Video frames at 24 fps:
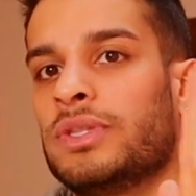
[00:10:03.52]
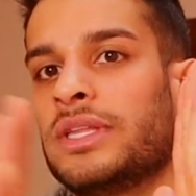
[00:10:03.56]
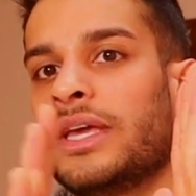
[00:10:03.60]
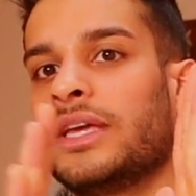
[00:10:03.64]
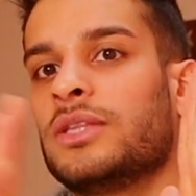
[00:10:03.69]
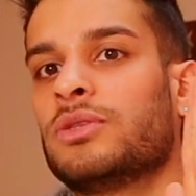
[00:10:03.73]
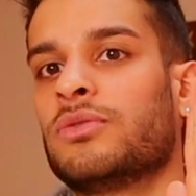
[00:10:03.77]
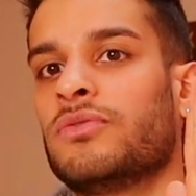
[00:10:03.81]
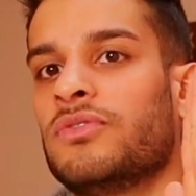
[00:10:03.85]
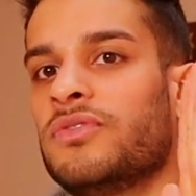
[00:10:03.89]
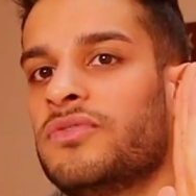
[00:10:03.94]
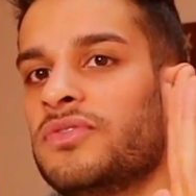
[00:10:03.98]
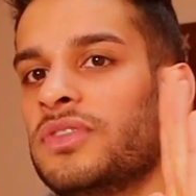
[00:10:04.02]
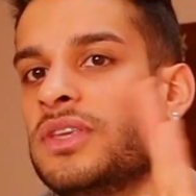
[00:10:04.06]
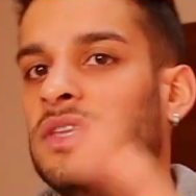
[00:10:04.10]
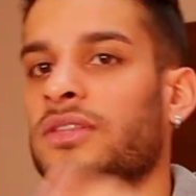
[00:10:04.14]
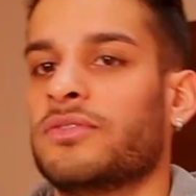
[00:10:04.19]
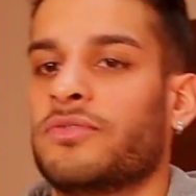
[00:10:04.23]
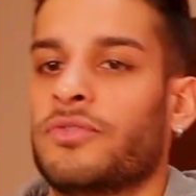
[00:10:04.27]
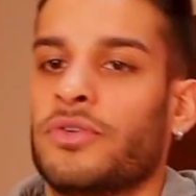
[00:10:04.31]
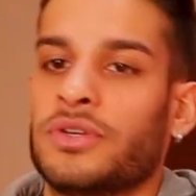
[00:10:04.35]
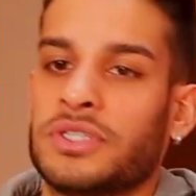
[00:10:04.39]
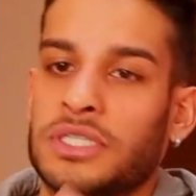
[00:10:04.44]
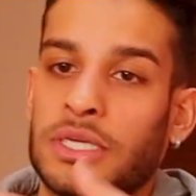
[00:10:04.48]
8 to 15,
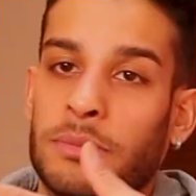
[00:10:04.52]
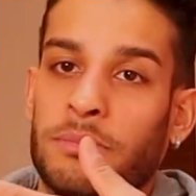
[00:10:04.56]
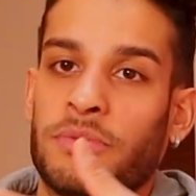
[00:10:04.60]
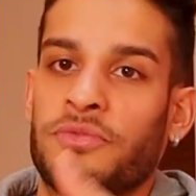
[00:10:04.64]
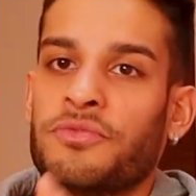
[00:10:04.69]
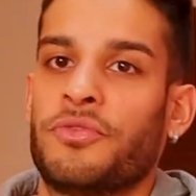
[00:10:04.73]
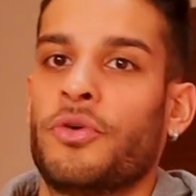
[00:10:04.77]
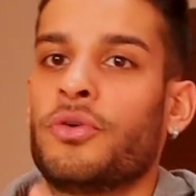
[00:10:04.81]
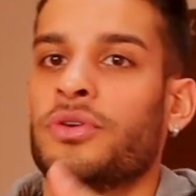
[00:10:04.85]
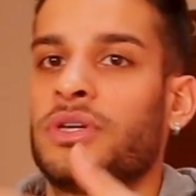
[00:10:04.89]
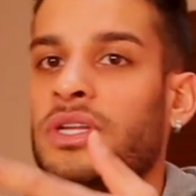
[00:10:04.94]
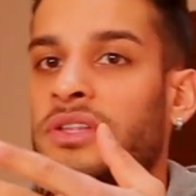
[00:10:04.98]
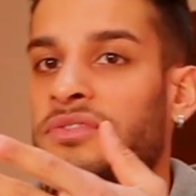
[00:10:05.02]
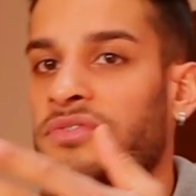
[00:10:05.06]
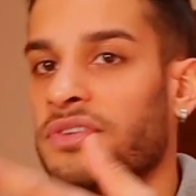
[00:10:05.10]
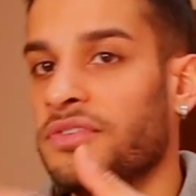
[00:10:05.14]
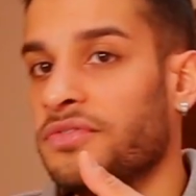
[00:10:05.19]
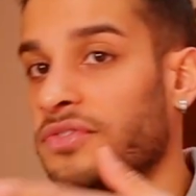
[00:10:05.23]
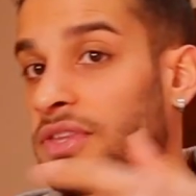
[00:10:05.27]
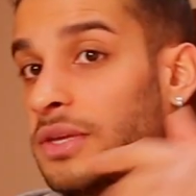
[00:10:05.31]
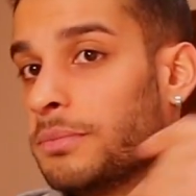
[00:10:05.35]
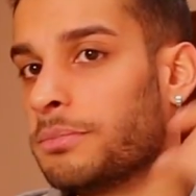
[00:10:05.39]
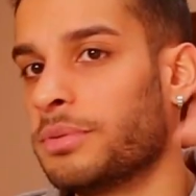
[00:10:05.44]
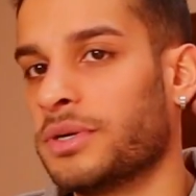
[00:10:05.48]
for example
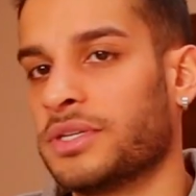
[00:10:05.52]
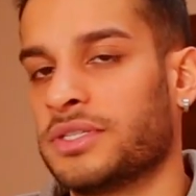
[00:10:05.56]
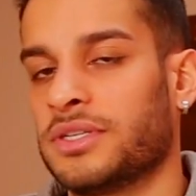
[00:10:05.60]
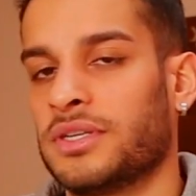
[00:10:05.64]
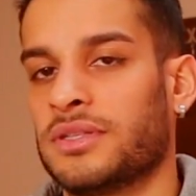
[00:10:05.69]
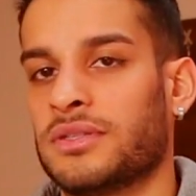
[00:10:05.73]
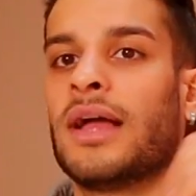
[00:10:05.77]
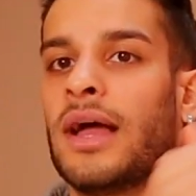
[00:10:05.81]
14-15%.